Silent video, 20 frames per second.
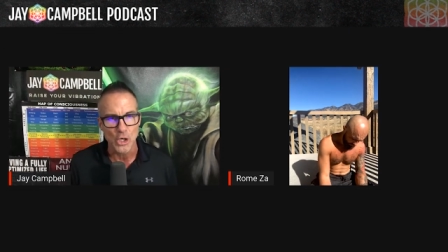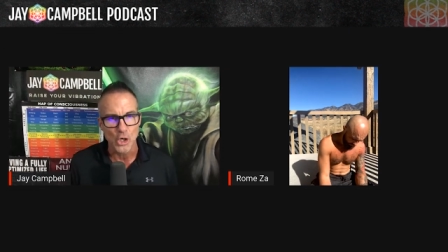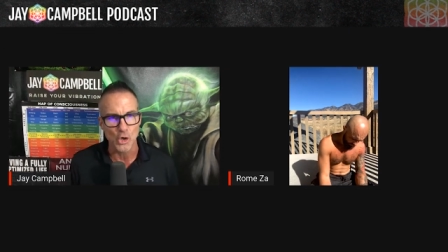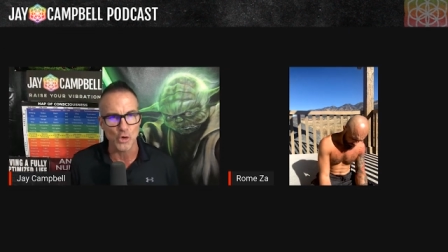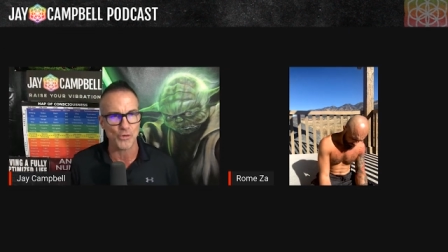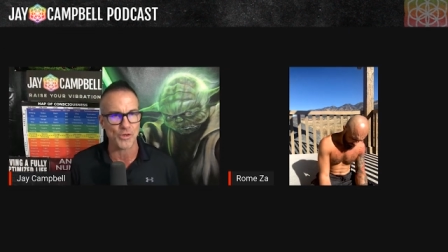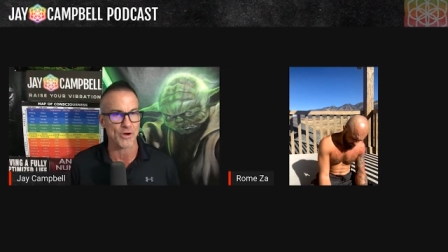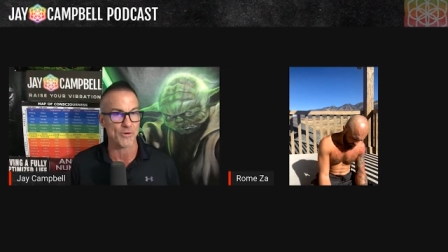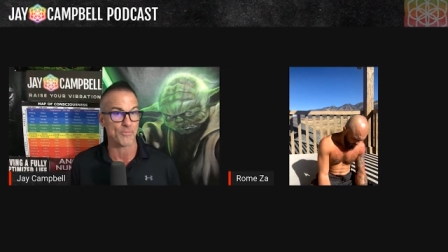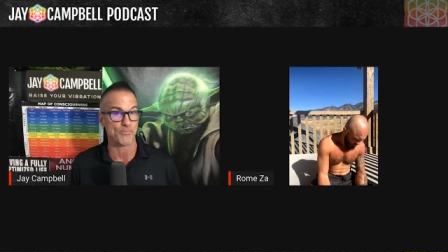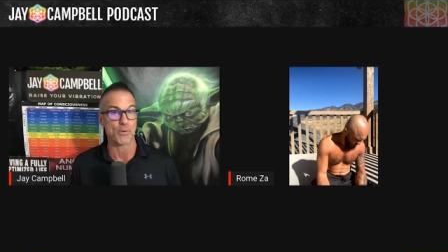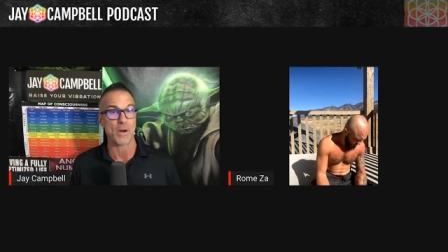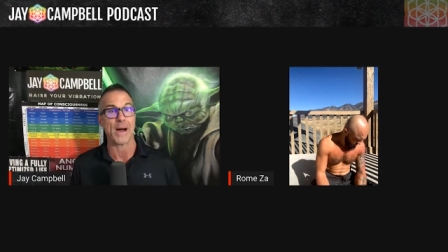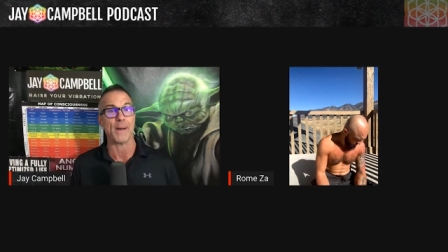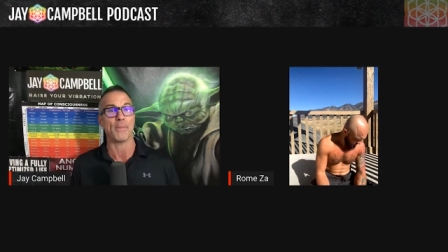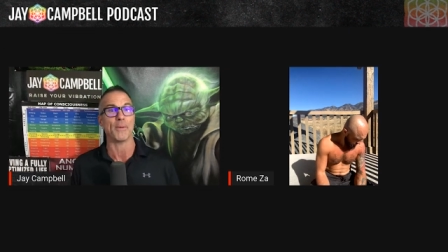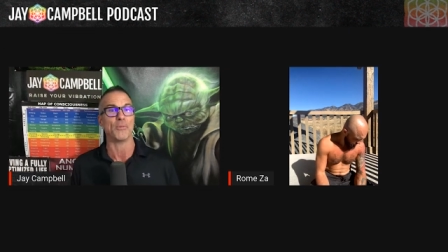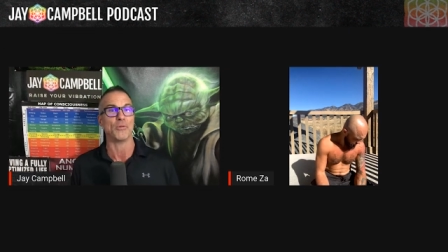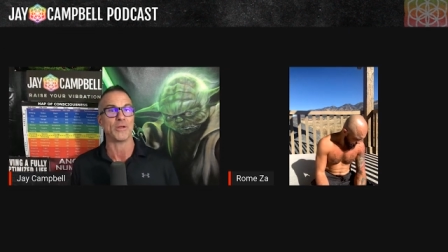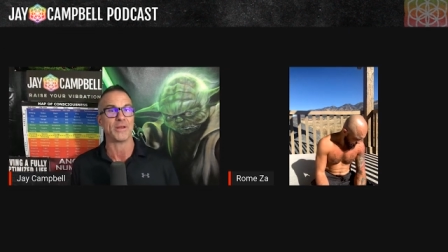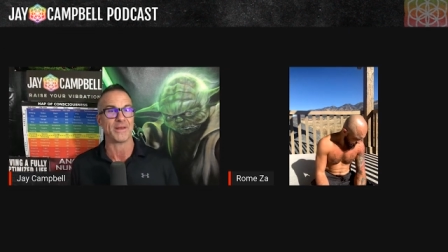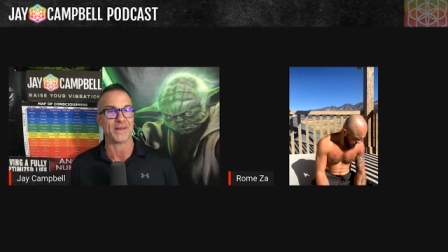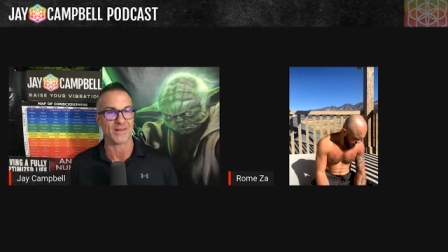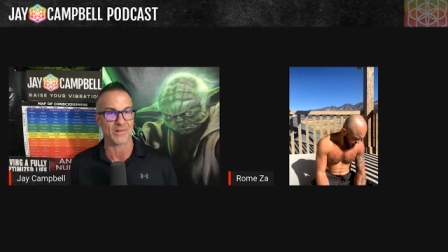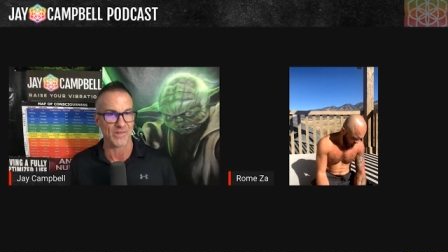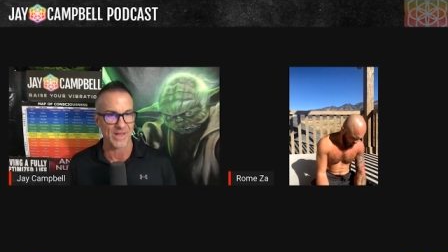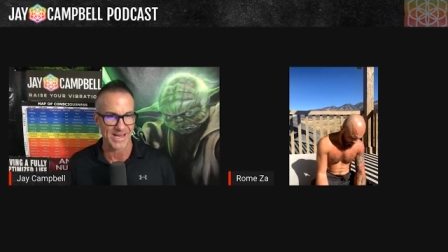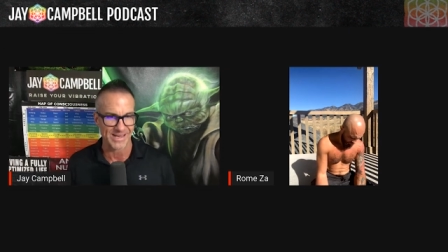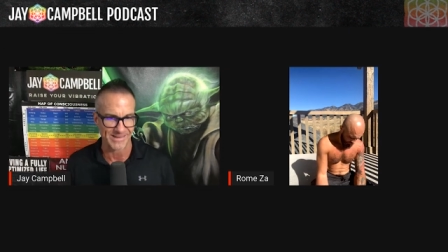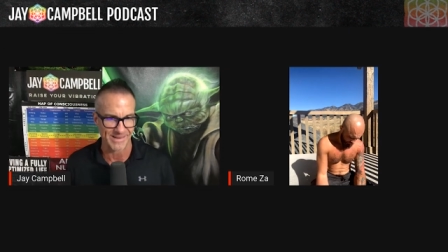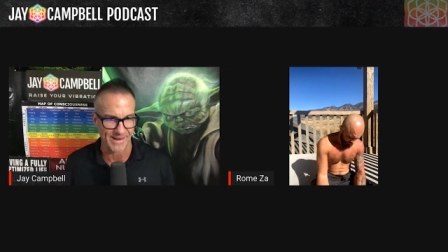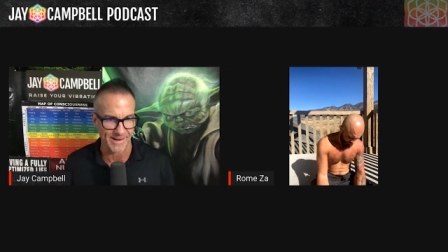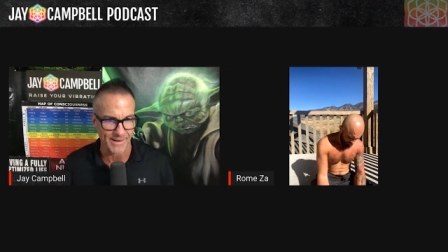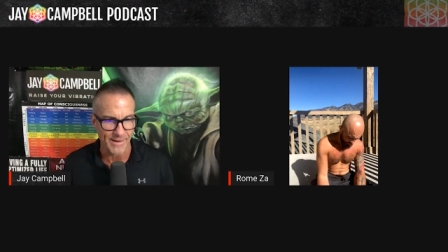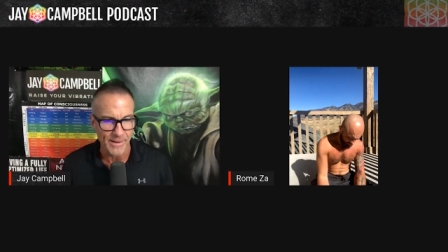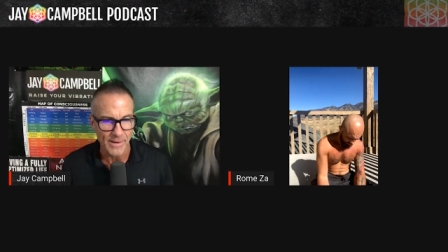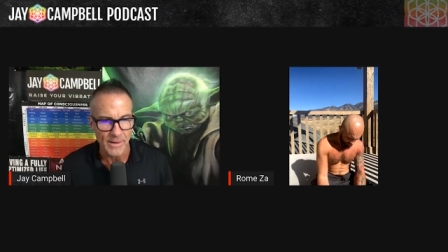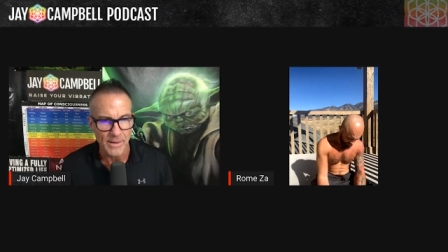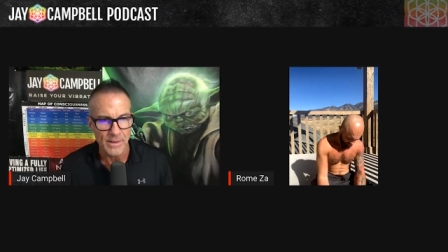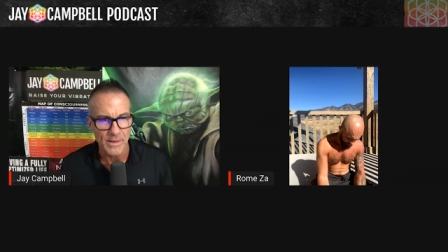who they're probably
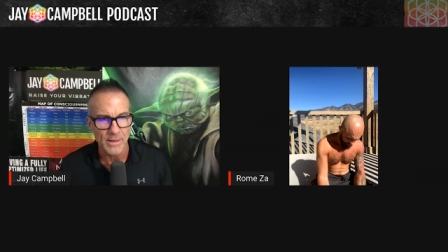neglecting,